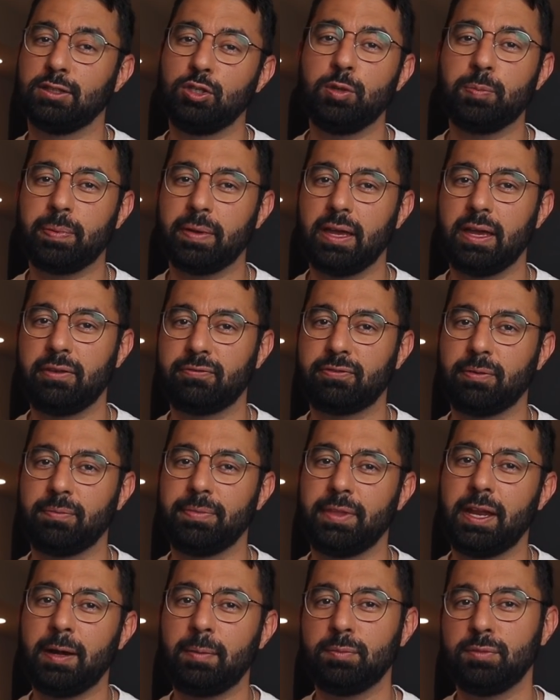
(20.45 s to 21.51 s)
loop and from
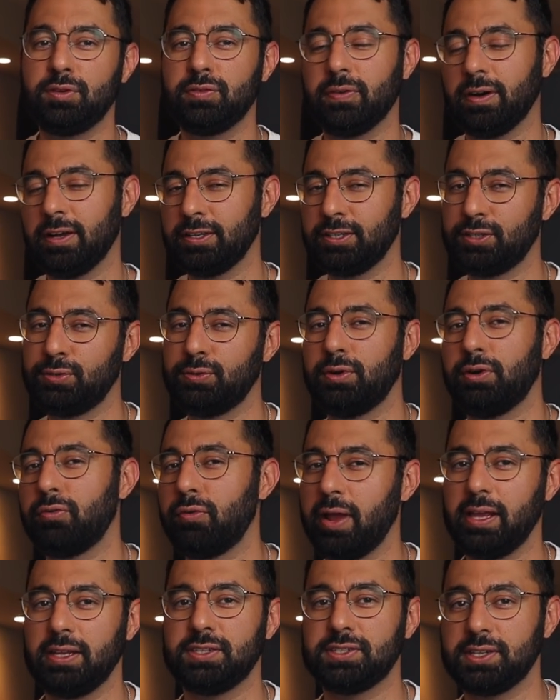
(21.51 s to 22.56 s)
there move on to
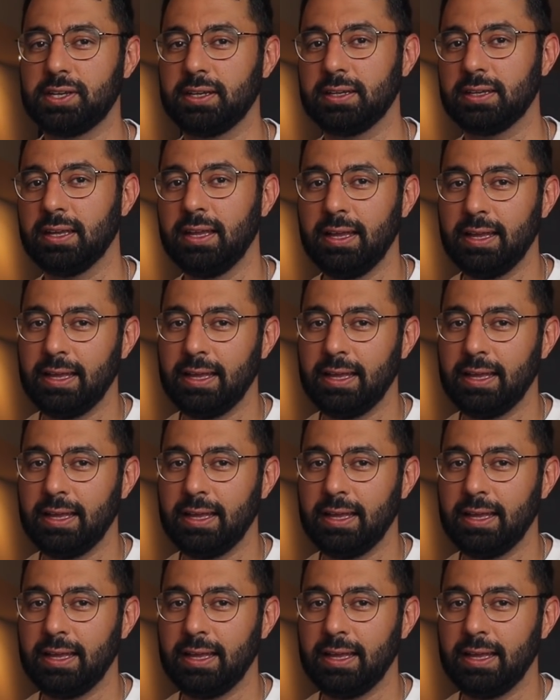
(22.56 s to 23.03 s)
arranging.